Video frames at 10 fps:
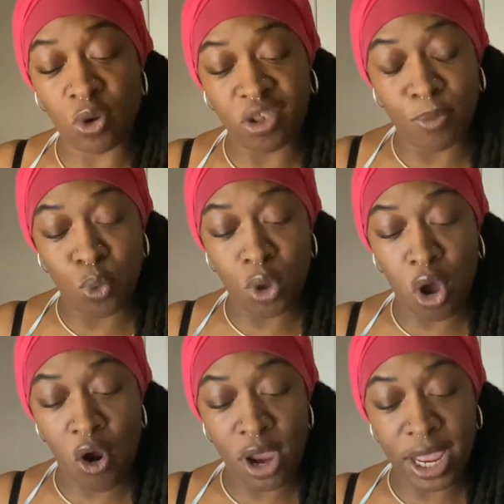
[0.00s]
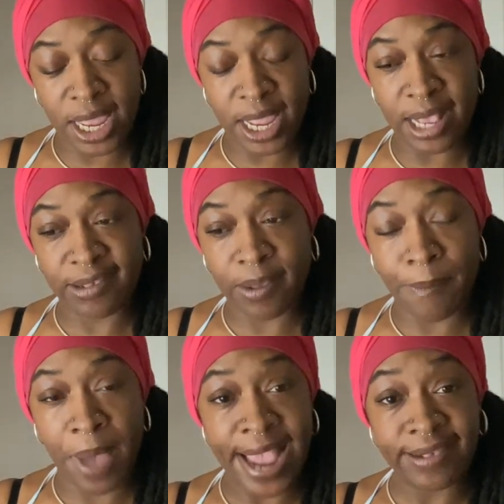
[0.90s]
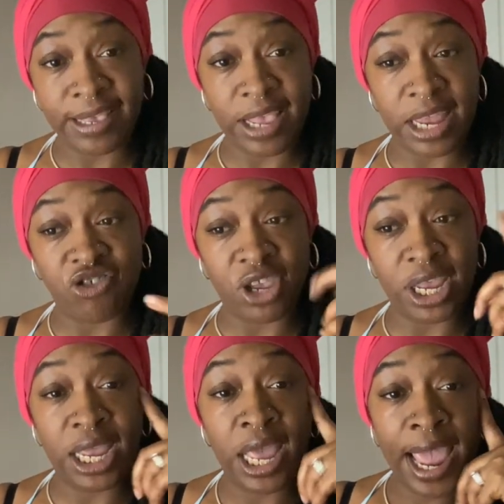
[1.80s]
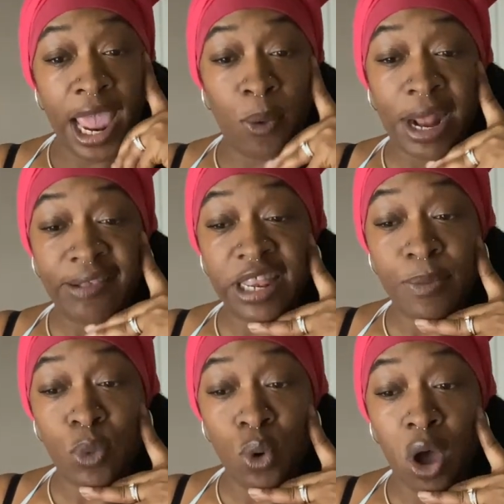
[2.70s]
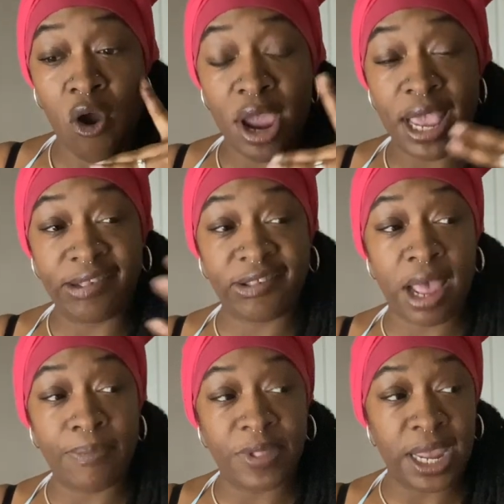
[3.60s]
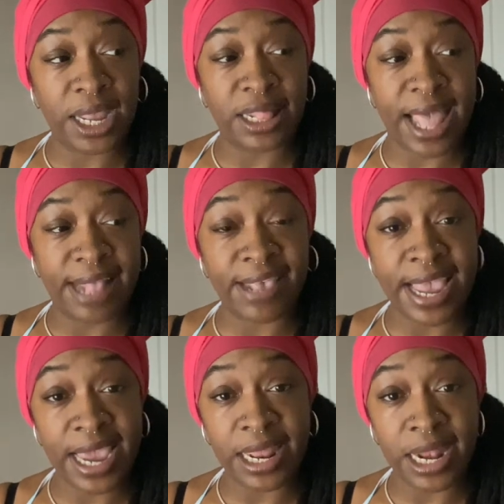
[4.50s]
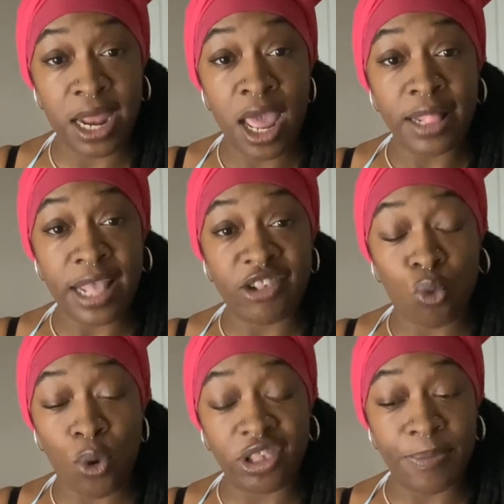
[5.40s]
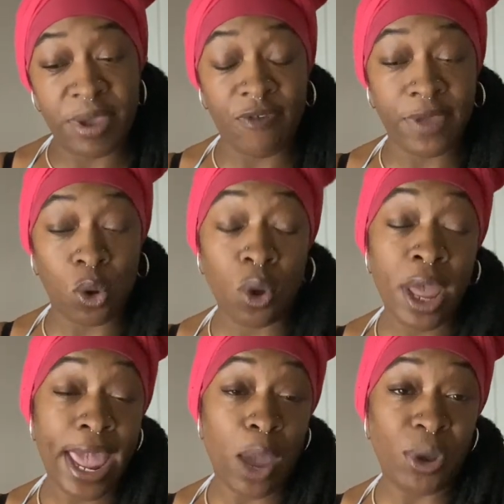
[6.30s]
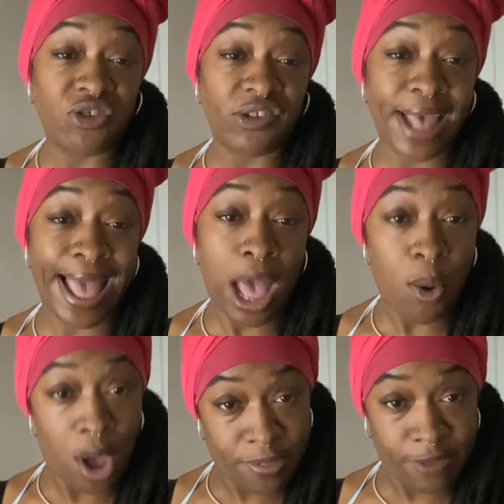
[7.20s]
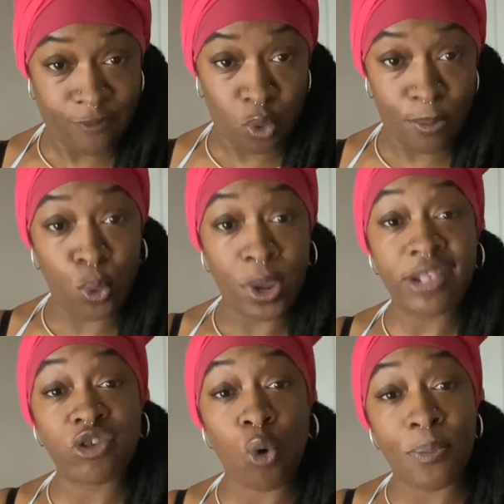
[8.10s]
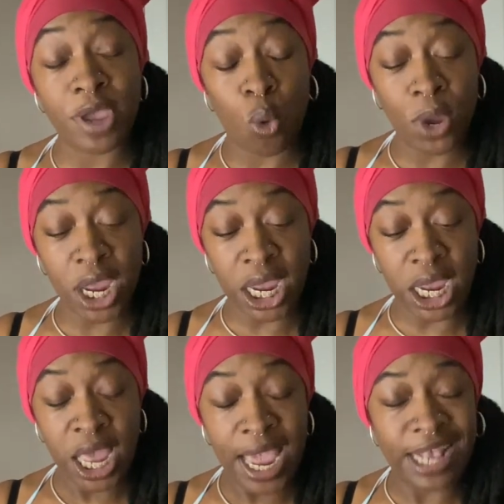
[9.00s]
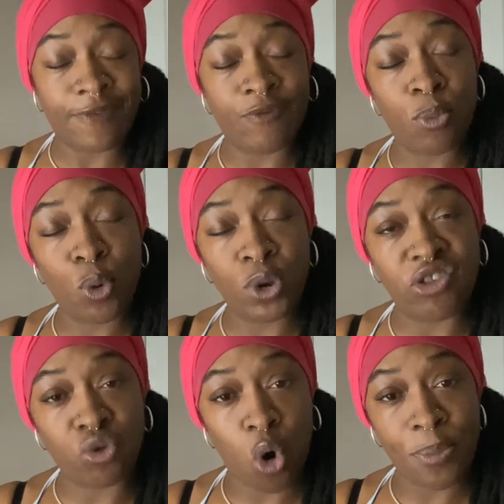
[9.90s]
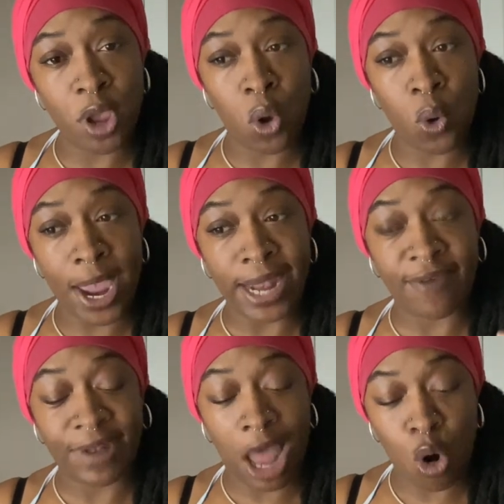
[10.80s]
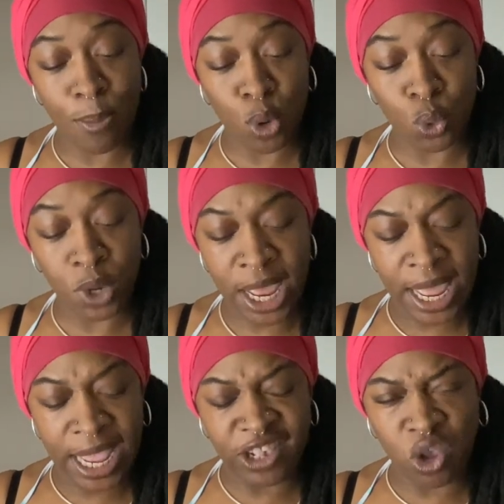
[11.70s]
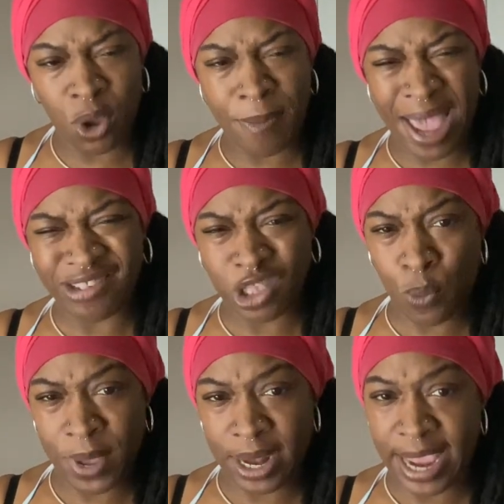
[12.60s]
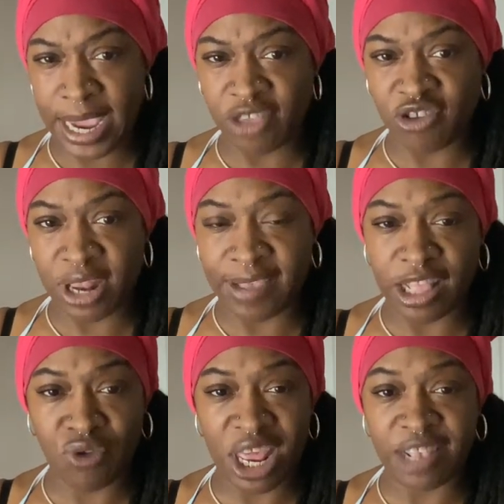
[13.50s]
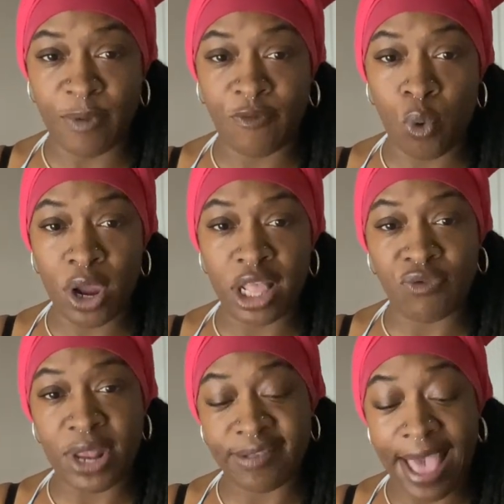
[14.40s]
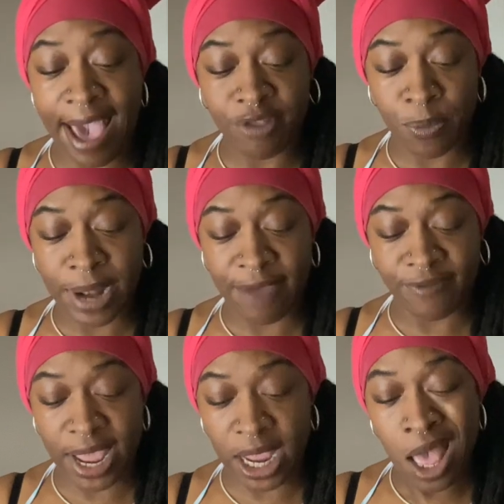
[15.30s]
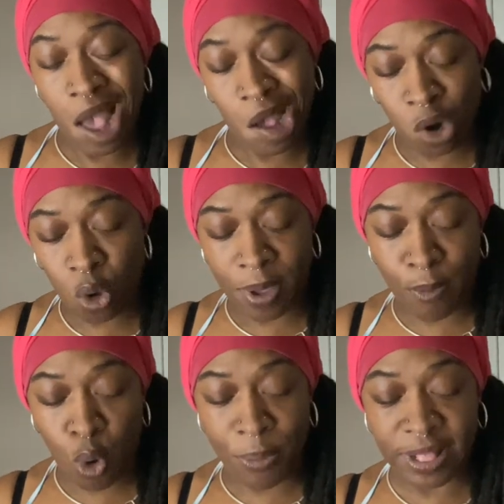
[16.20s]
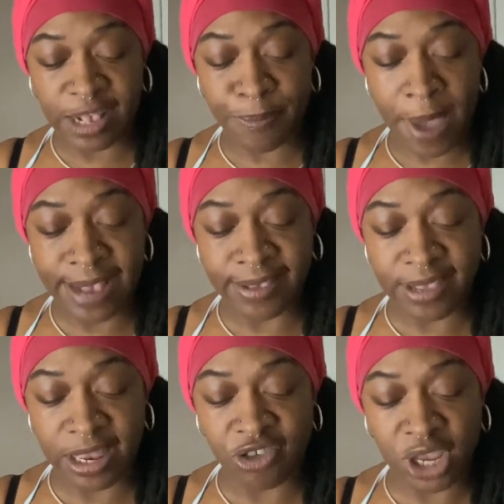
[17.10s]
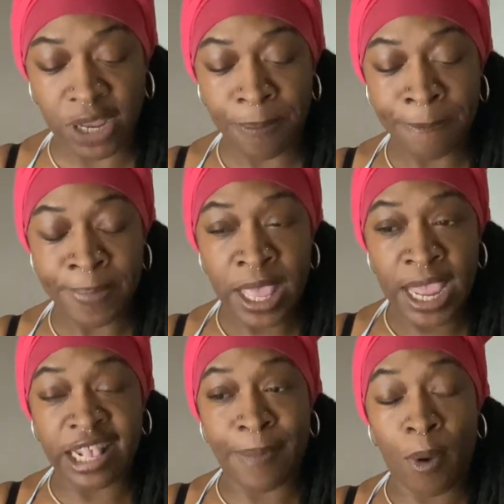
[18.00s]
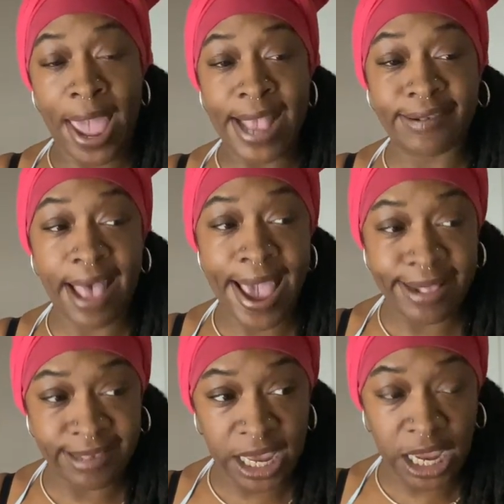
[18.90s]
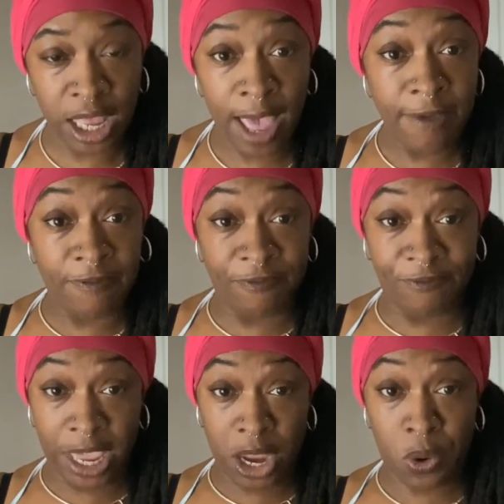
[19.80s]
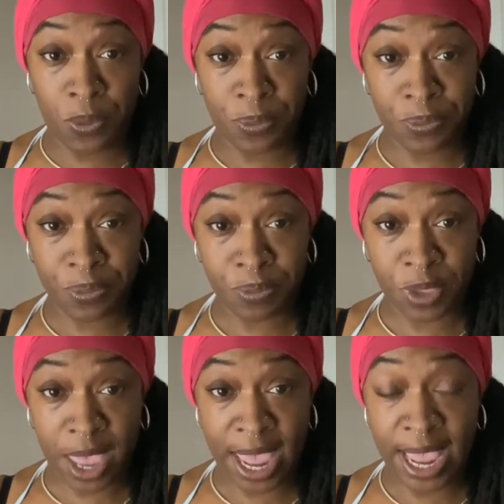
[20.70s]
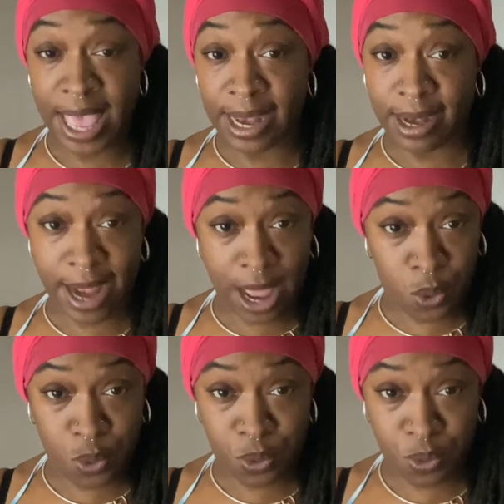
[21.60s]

this moon card is Pisces energy. And when I see the moon card, it's something that's hidden that's going to be revealed. And we just got out of the full moon in Scorpio. It's a full moon in Scorpio and a flower moon. And so we might still be in that energy. They say 3 days before and 3 days after, but I feel like a little bit more. But this Pisces energy is about anxiety, fear, okay, doubt,